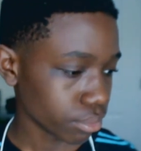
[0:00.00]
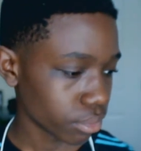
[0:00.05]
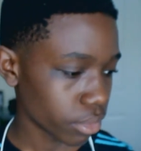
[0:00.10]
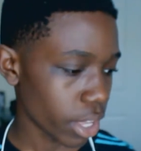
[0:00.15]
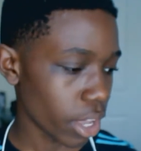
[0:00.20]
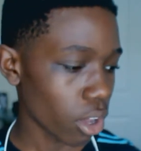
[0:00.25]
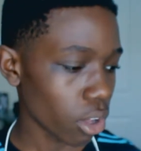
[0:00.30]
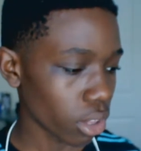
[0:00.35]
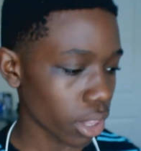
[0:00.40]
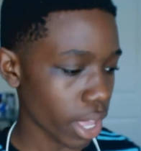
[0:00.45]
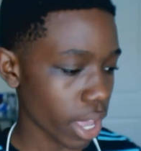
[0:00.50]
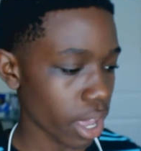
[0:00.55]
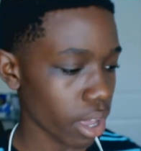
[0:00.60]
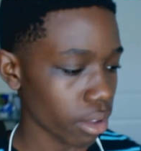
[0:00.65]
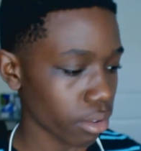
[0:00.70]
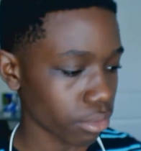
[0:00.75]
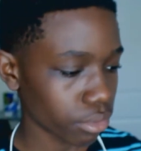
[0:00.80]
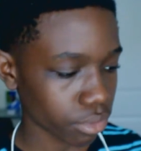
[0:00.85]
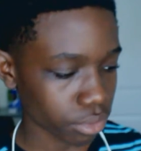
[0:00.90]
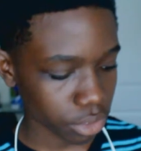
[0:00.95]
They all
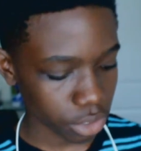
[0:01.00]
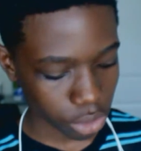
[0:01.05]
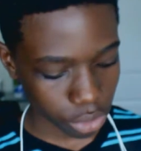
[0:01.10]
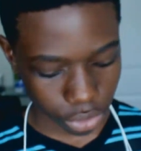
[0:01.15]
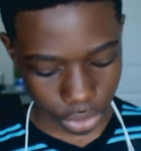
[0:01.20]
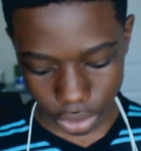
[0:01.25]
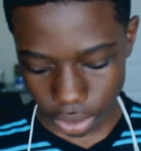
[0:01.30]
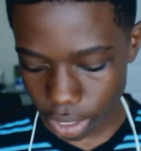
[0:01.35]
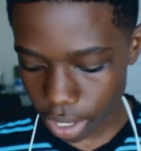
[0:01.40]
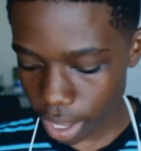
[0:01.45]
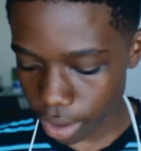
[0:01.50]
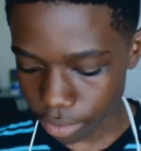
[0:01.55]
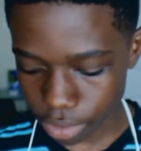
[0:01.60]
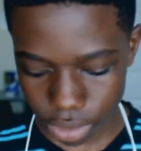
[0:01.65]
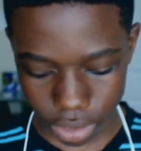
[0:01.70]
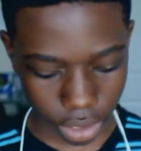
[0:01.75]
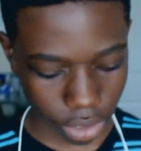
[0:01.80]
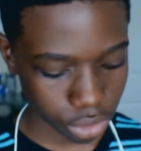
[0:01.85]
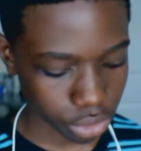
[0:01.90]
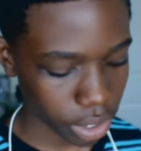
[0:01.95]
usually have a
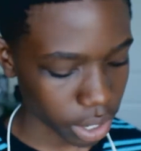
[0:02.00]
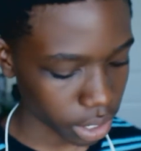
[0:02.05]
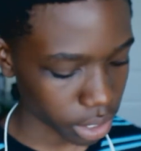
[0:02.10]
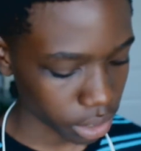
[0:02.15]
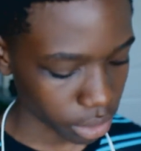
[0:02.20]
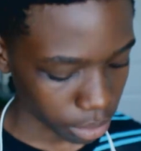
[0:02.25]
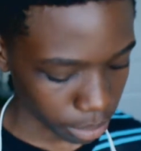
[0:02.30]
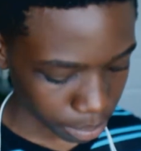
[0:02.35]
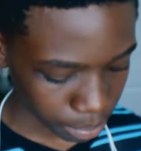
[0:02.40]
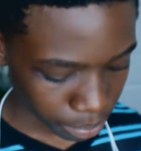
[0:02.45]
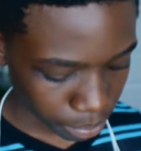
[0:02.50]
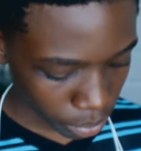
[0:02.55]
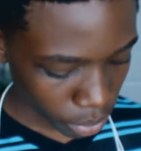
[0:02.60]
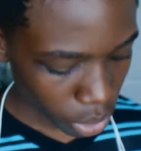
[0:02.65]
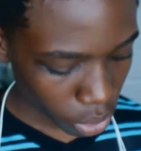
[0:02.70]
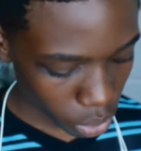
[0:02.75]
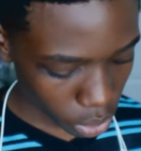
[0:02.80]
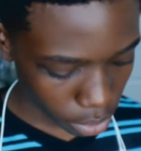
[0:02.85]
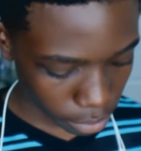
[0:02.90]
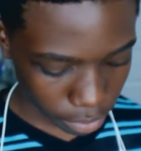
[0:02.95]
center track in them,
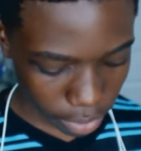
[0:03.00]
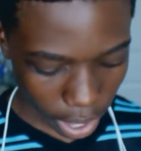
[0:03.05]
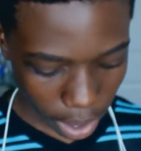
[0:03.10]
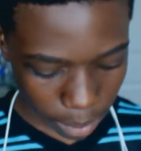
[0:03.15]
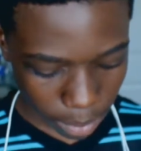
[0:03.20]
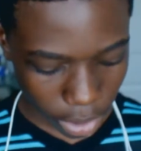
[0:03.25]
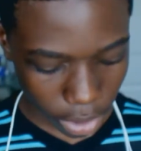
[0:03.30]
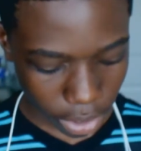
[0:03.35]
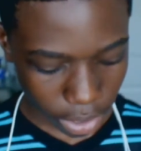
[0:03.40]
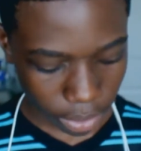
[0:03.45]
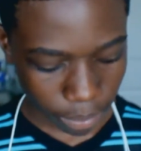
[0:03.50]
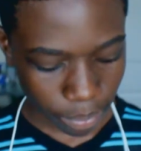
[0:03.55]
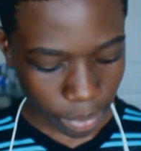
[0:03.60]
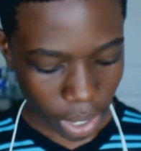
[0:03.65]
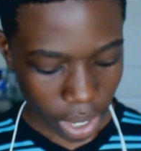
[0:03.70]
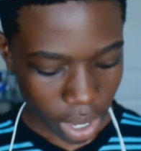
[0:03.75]
or a flat bearing.